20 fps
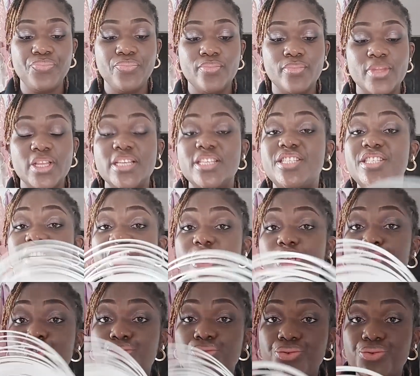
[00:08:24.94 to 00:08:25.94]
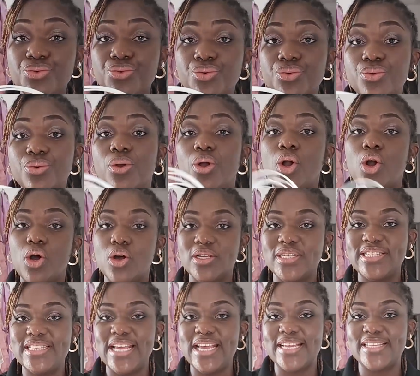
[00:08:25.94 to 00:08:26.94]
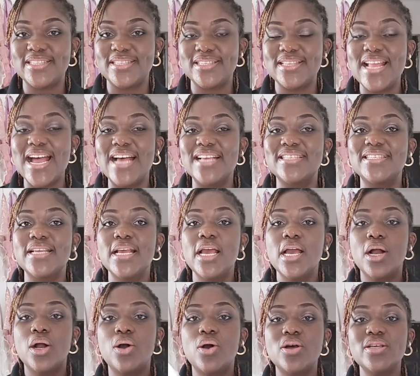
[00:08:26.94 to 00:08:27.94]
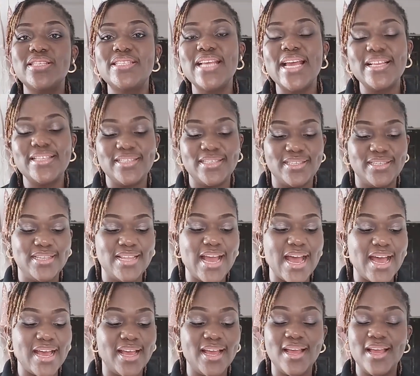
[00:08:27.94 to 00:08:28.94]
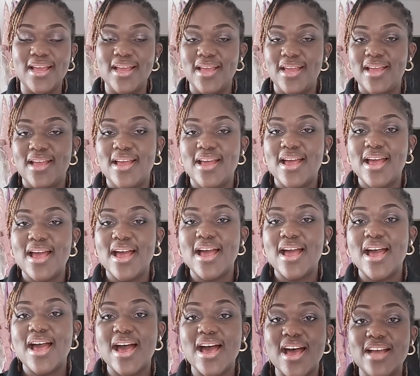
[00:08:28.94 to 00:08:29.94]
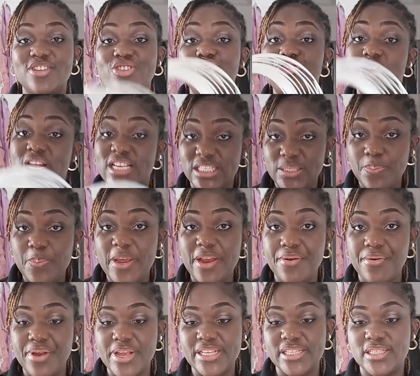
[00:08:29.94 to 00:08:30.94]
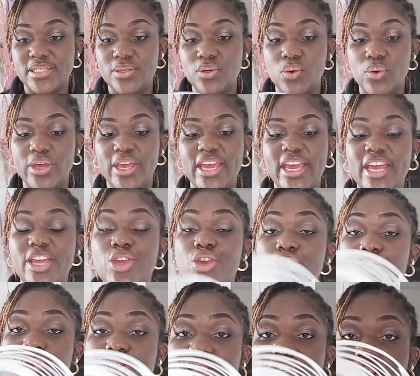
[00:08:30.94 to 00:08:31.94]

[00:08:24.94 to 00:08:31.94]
see-through corsets. That's corsets that are transparent, okay? You use your